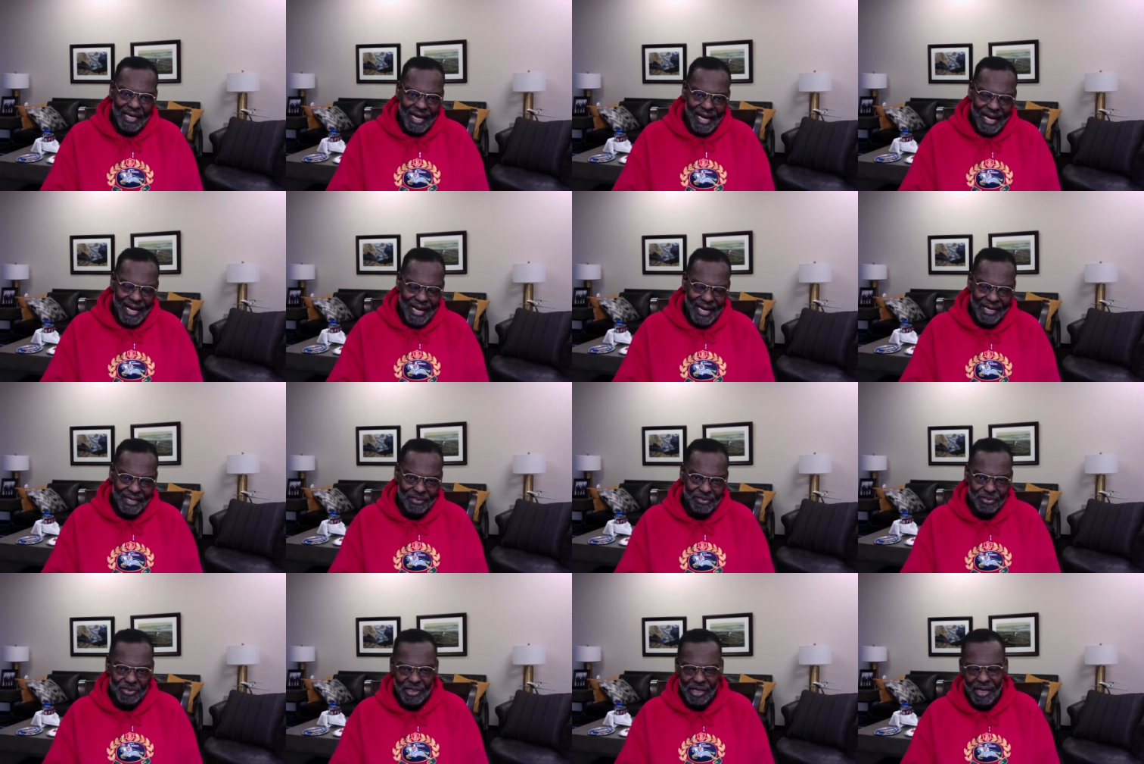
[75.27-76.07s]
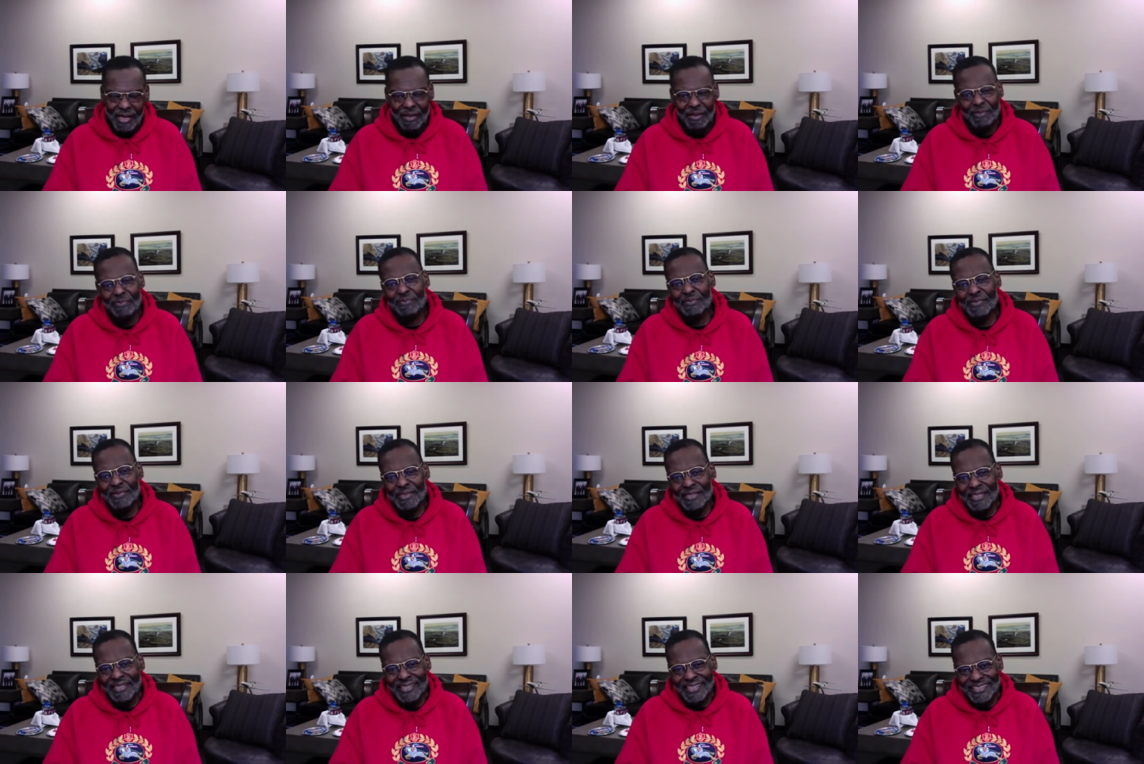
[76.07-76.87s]
And um,
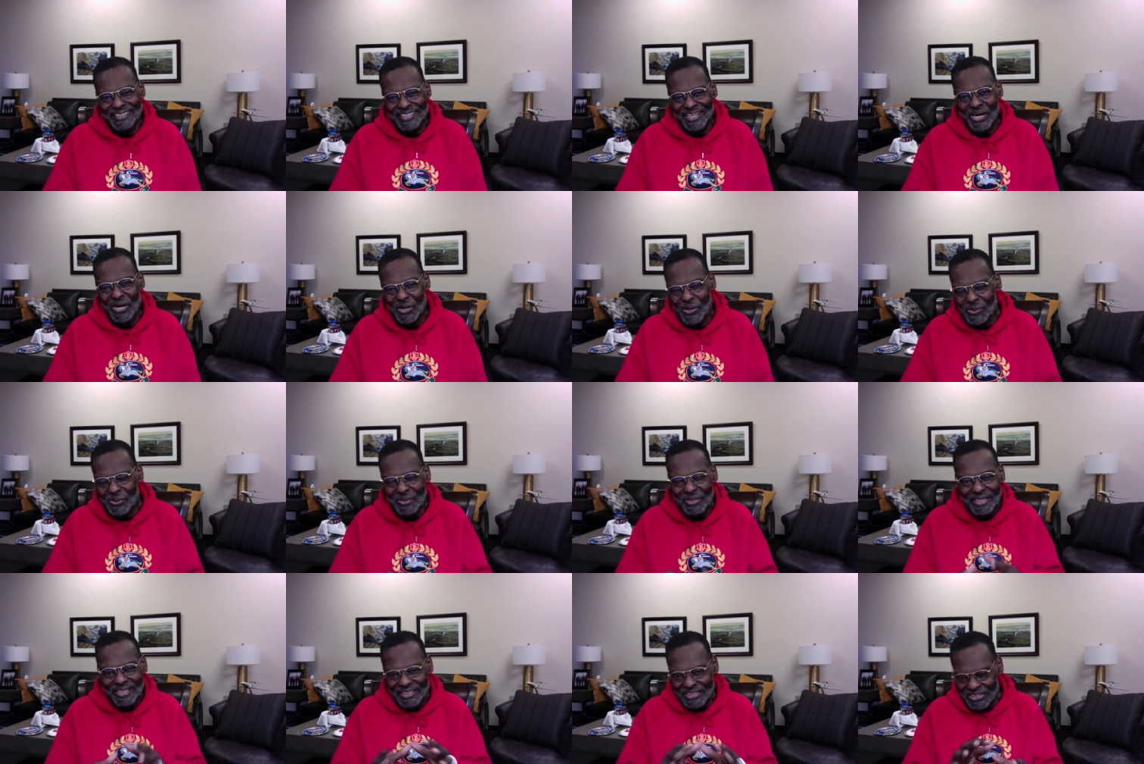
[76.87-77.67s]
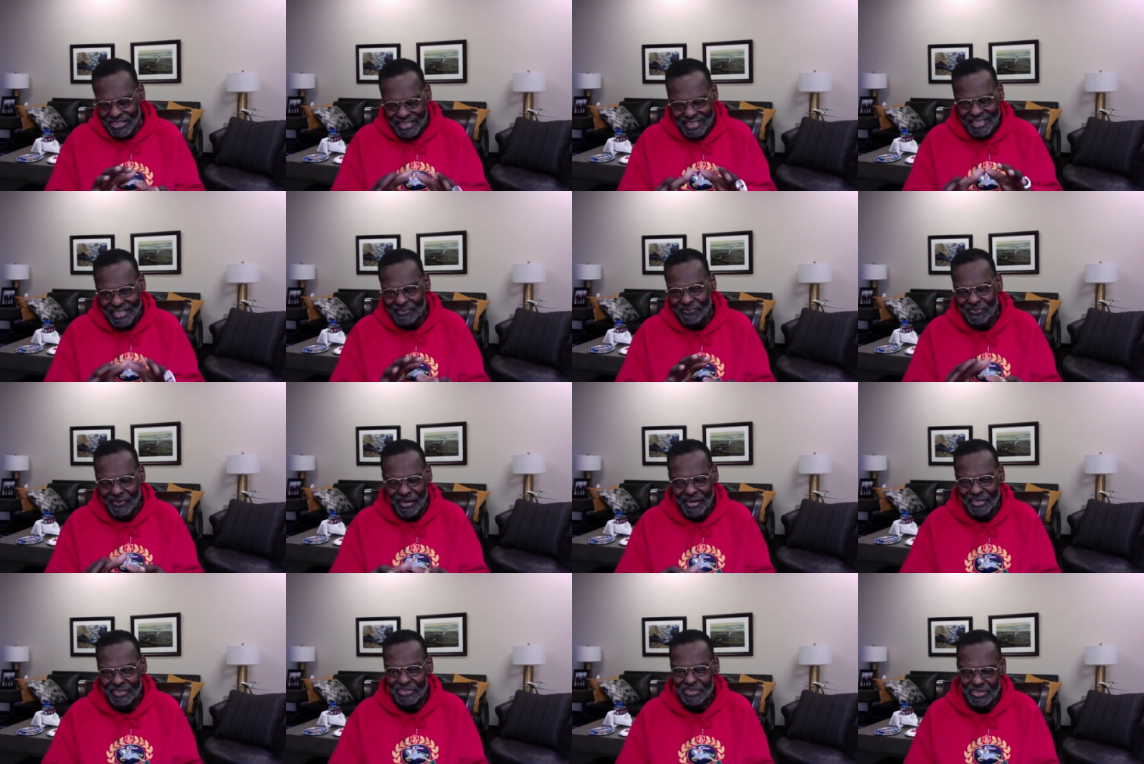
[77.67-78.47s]
so she did
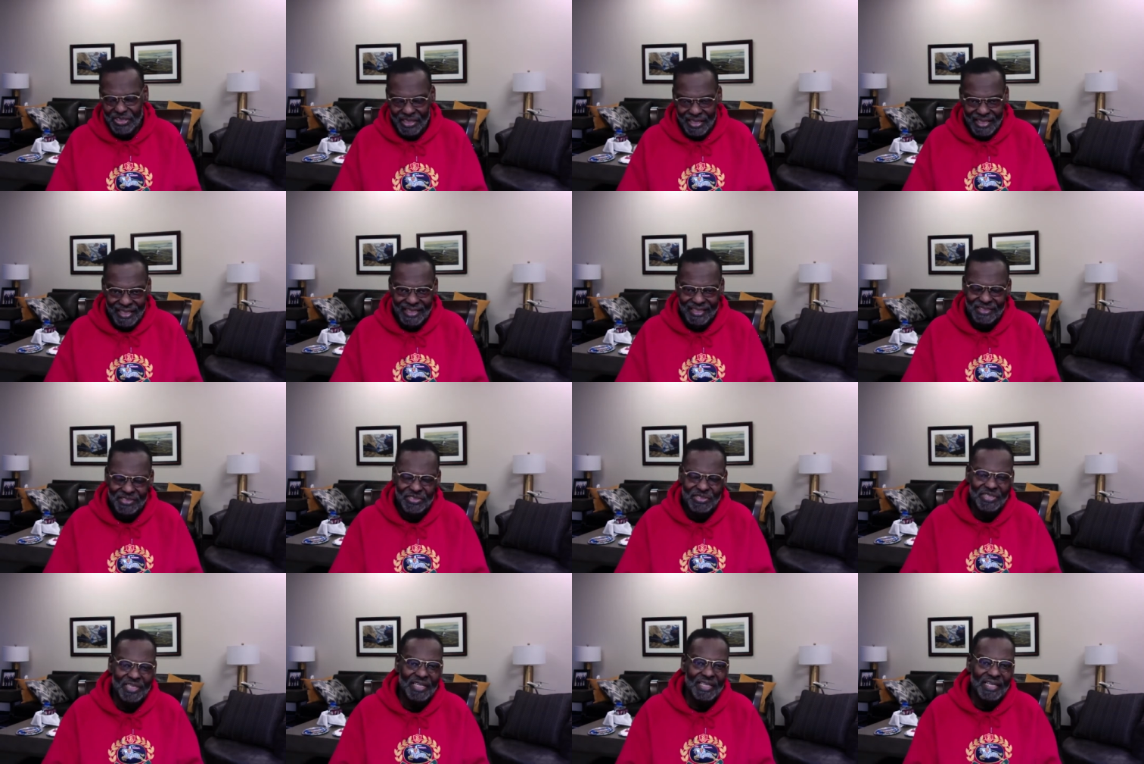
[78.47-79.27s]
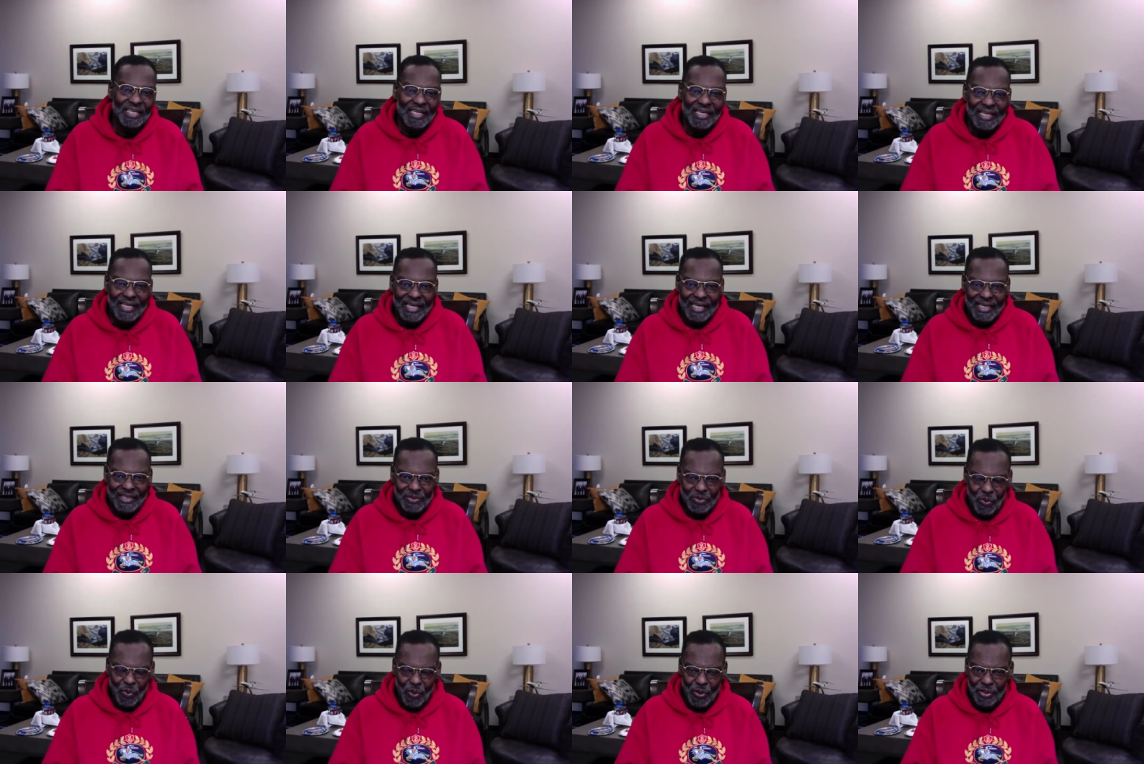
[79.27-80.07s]
various things in
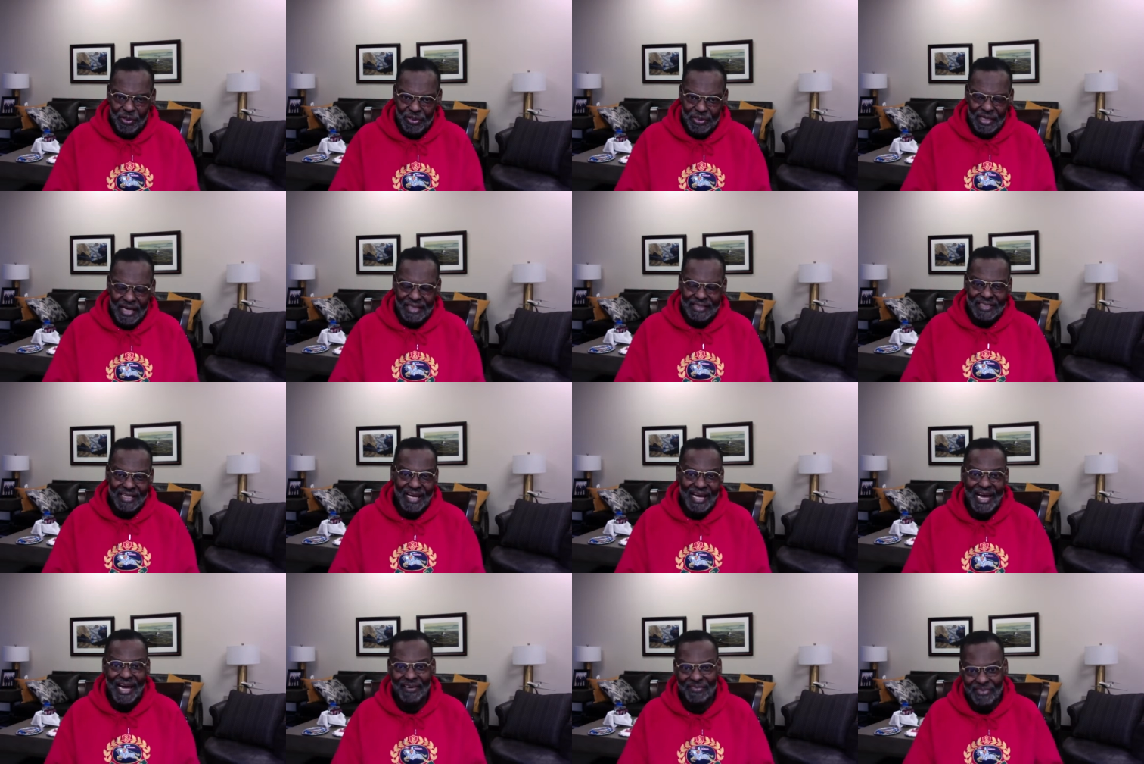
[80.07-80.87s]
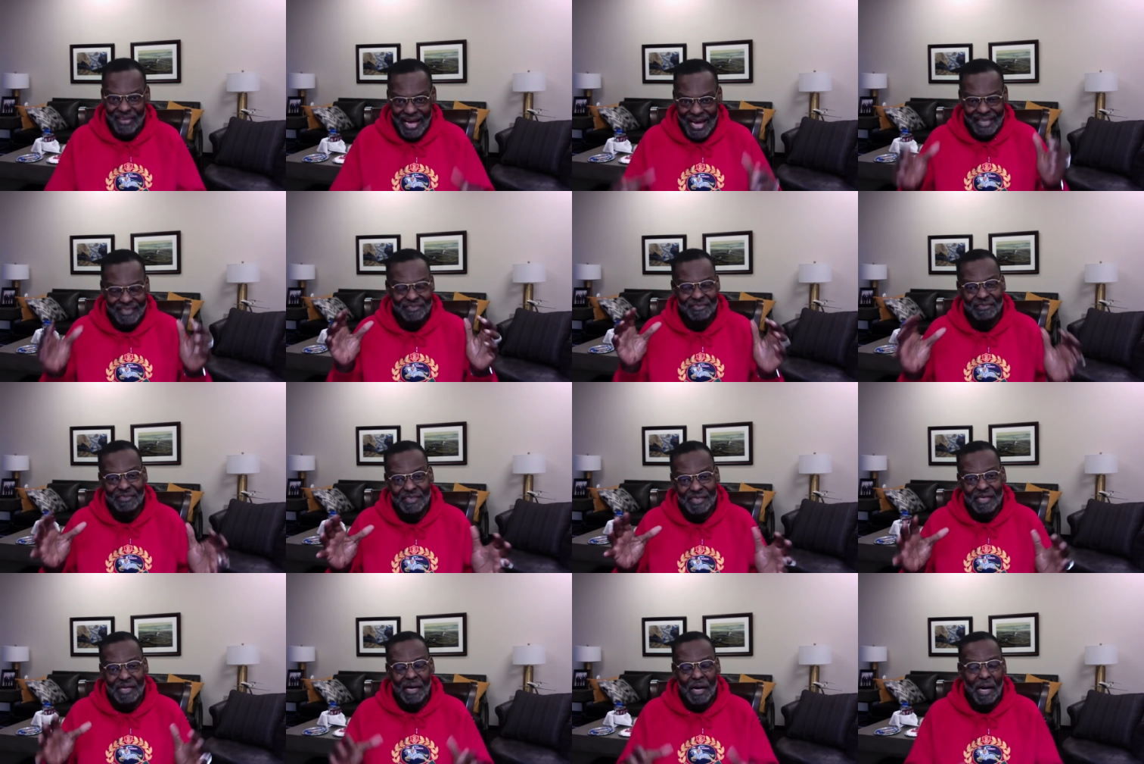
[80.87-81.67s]
order not to have that
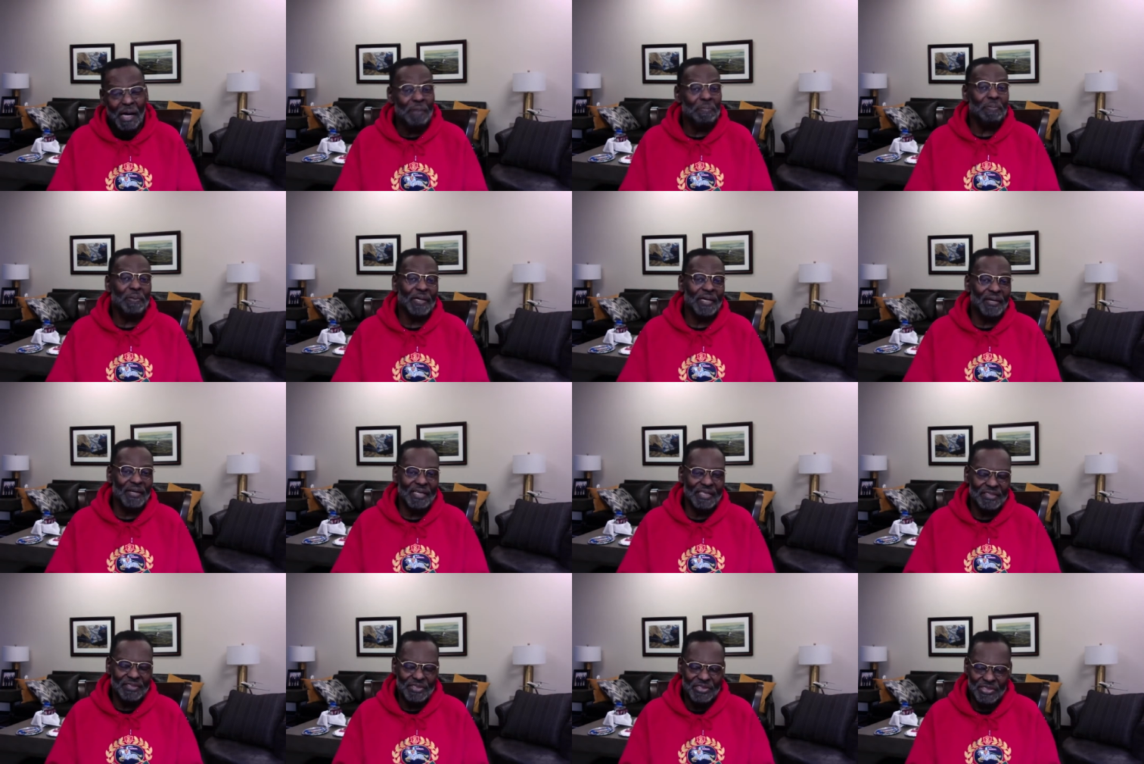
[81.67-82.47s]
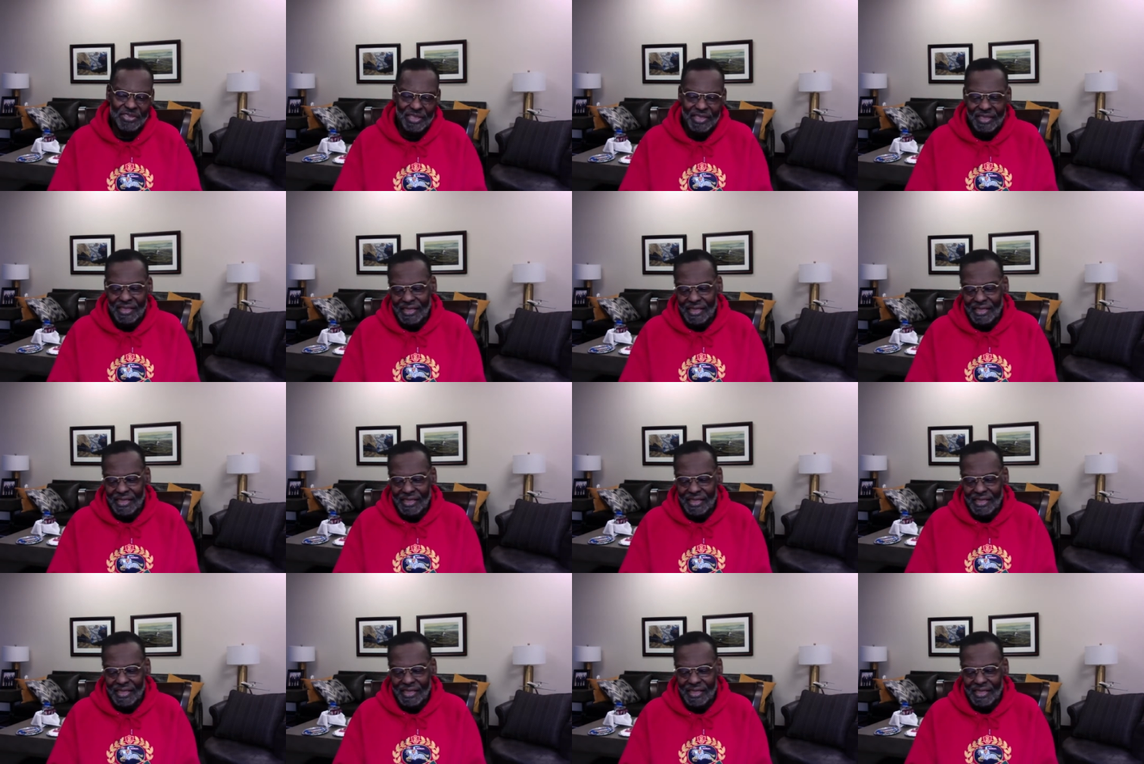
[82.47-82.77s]
appearance.